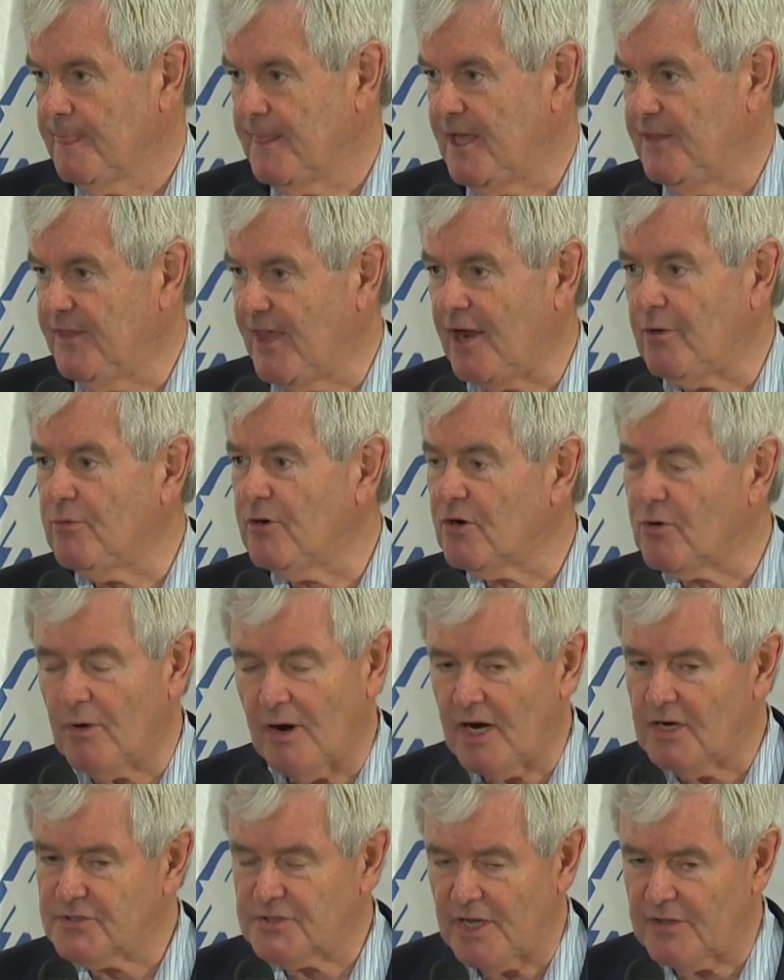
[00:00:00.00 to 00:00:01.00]
And that
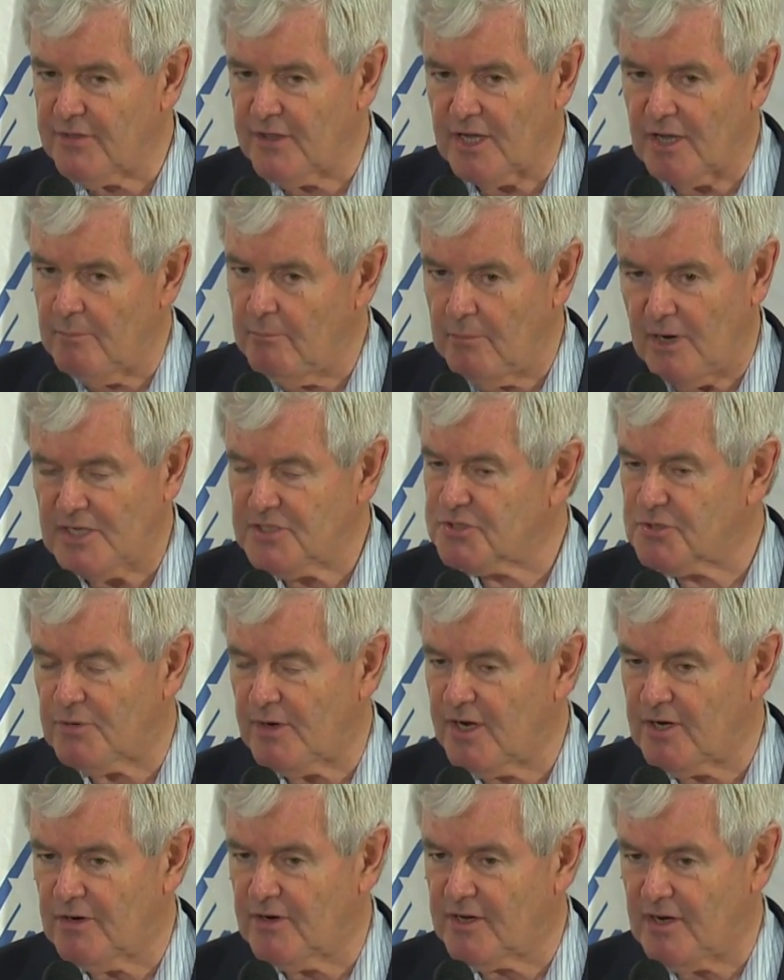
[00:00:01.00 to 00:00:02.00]
requires, I think, a much
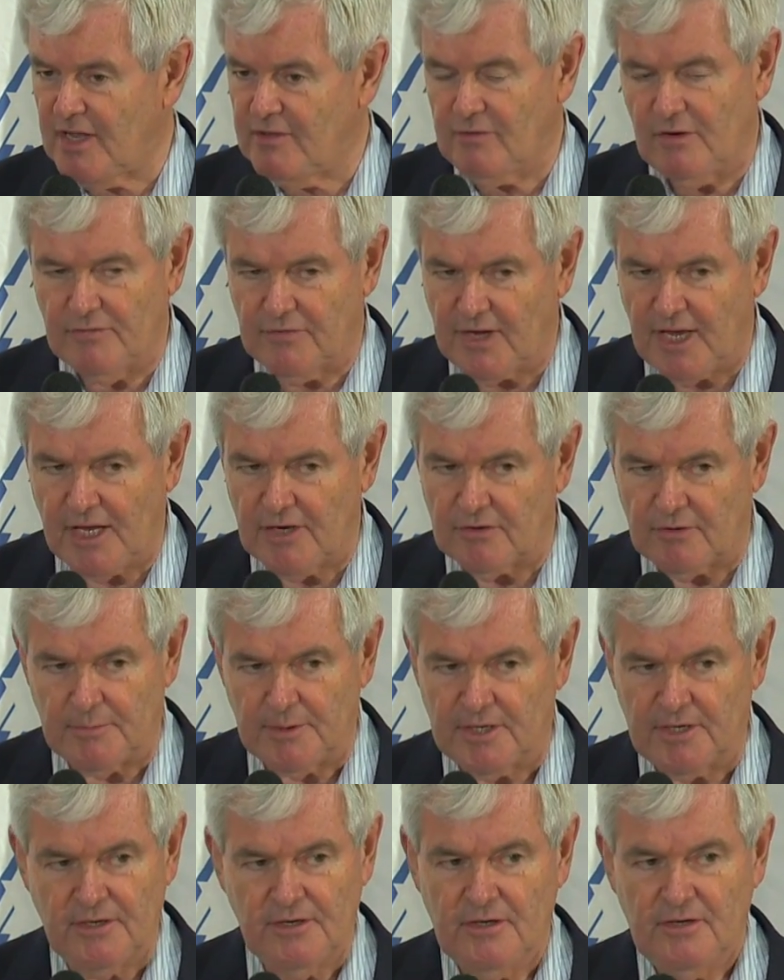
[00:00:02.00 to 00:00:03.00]
greater level of candor. I
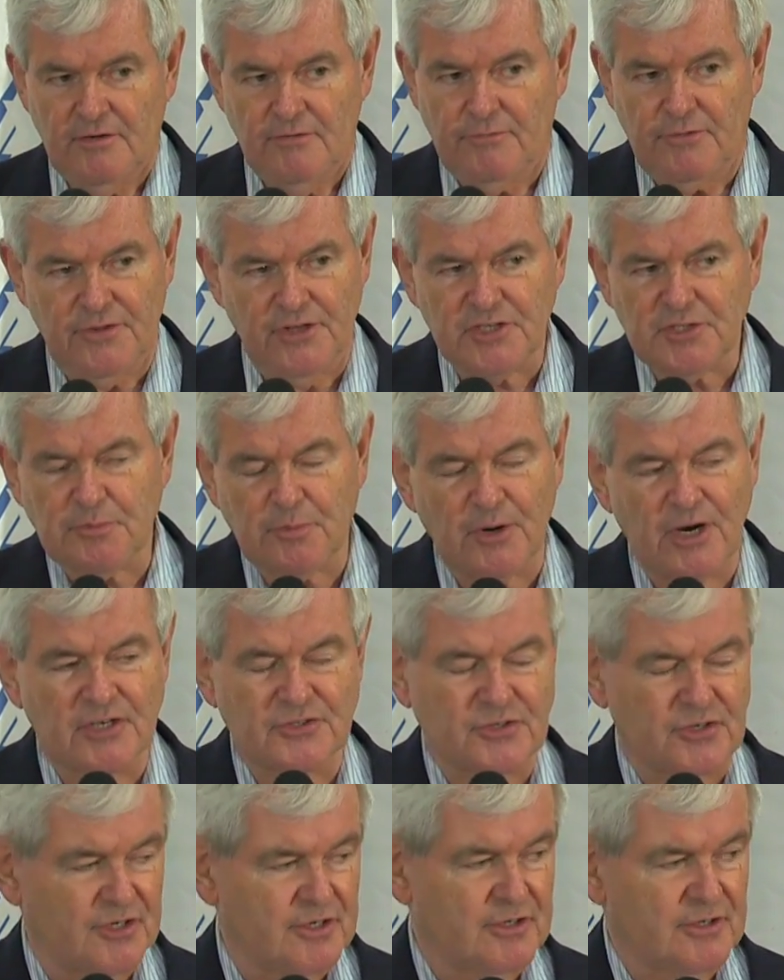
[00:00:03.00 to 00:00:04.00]
mean, for this
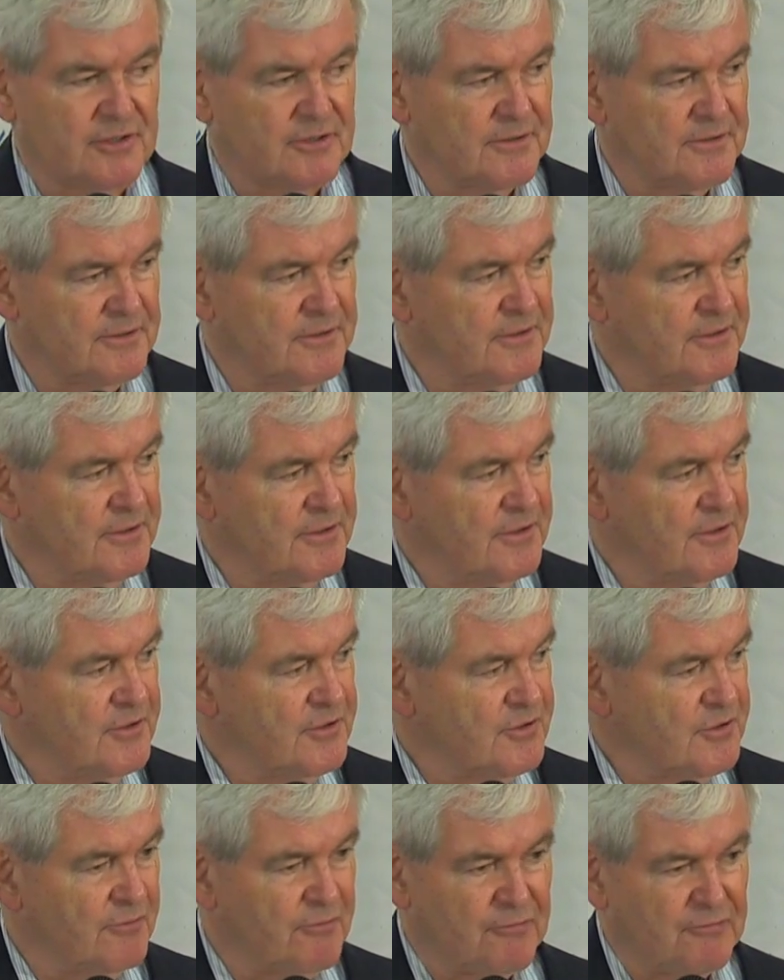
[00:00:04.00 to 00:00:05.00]
president
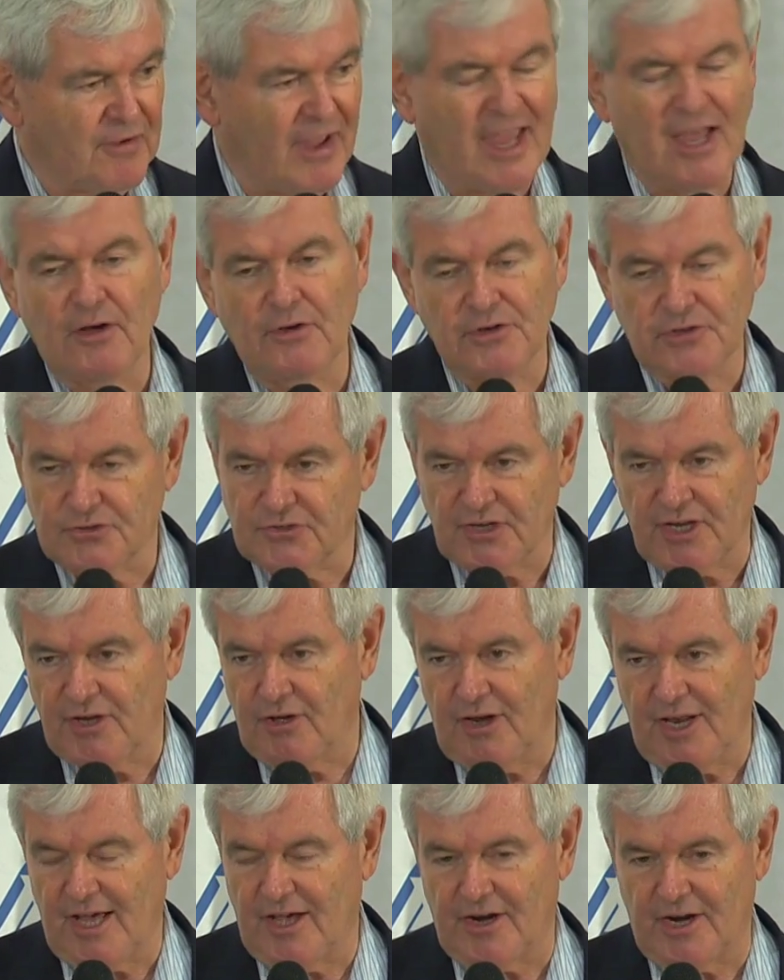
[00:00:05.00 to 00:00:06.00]
to fail to
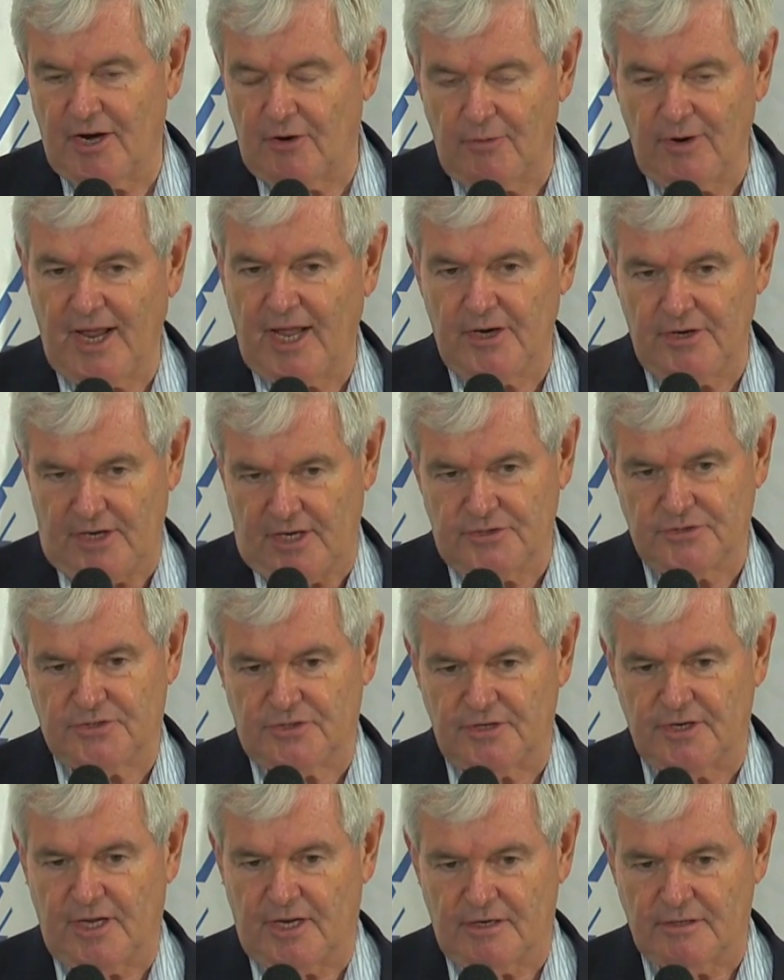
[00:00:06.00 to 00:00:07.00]
single out Iran
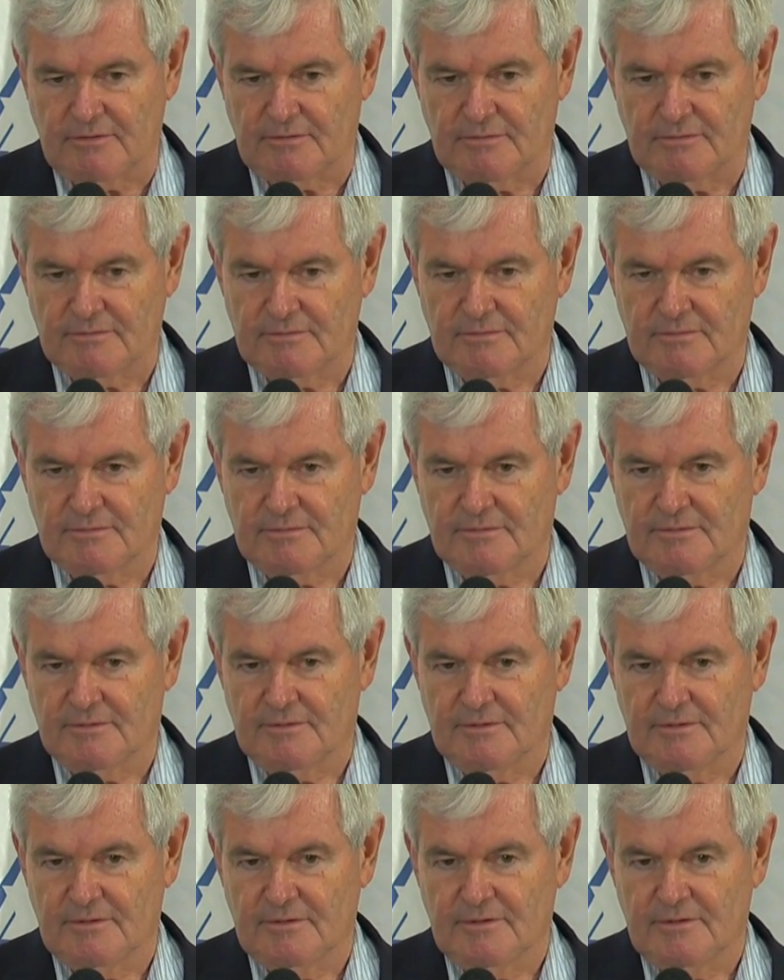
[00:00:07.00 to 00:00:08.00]
yesterday
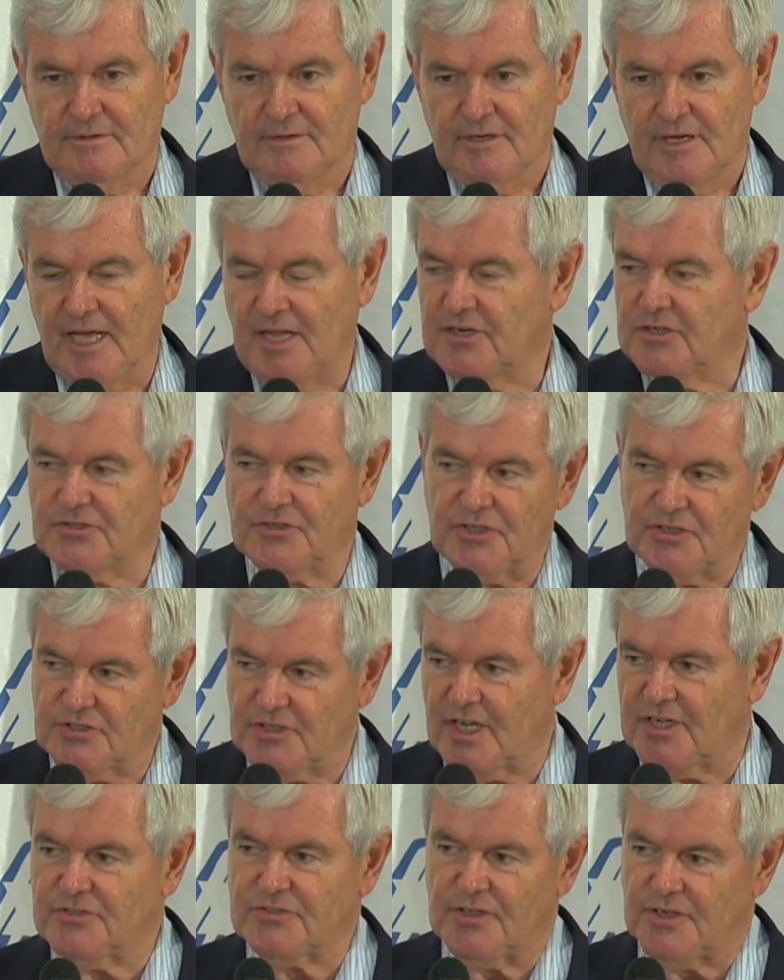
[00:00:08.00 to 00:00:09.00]
and to
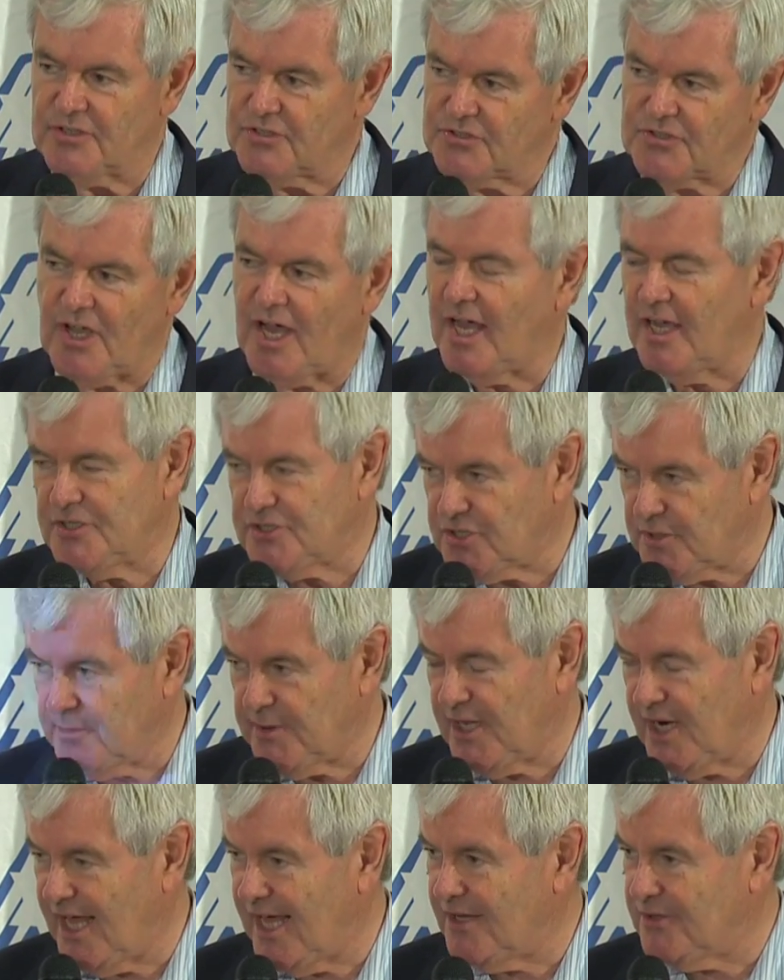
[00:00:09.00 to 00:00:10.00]
suggest that Assad should be
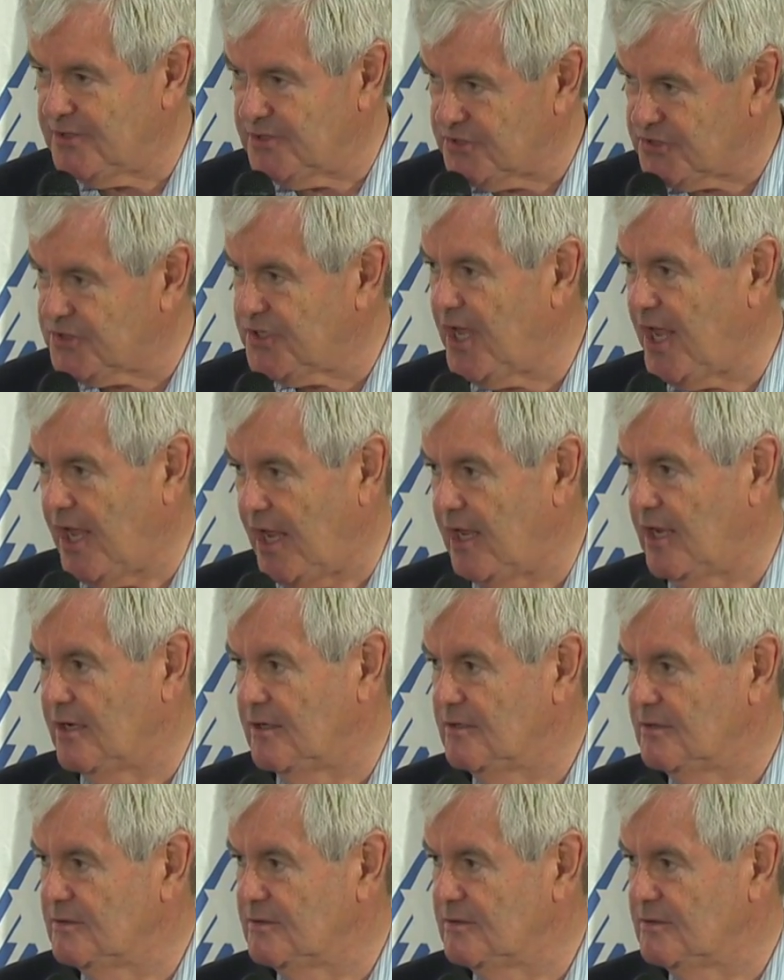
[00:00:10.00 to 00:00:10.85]
allowed to stay